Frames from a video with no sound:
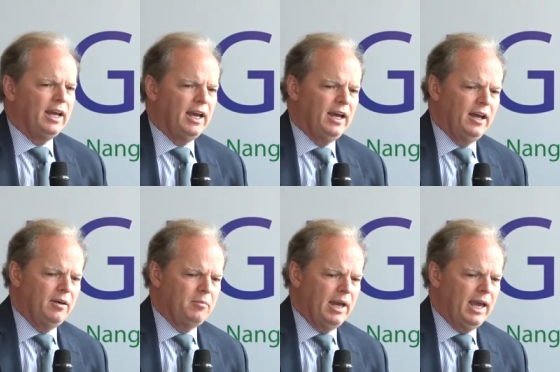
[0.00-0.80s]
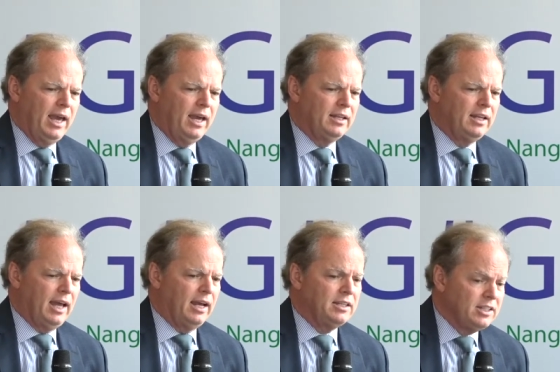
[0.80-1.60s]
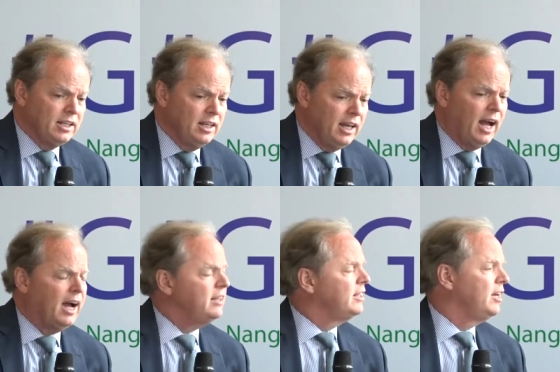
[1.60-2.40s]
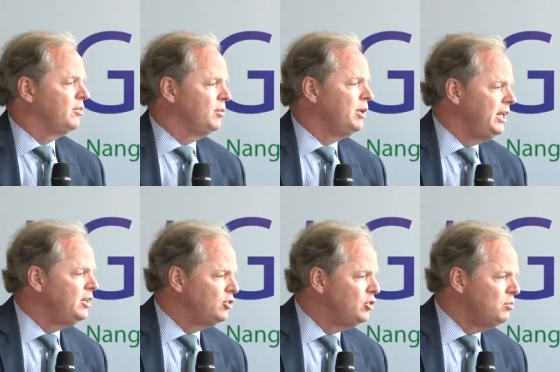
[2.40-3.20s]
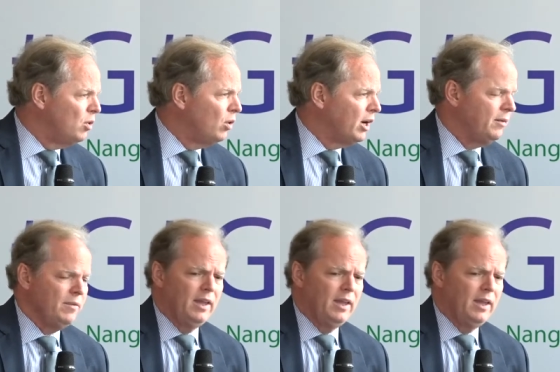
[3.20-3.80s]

Um, and actually, I think we need to do more.